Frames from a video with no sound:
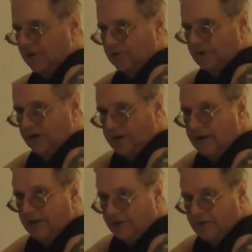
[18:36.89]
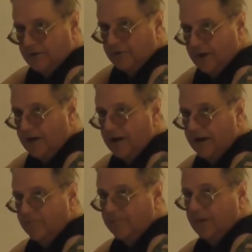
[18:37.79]
as I understand here in the
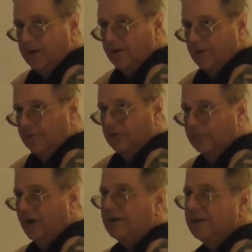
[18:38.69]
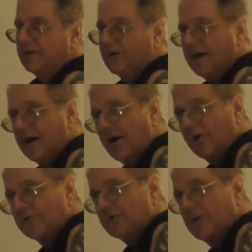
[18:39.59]
UK, who's invading your
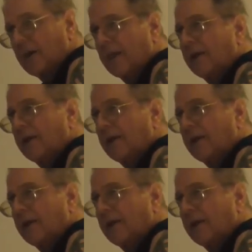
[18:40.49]
house,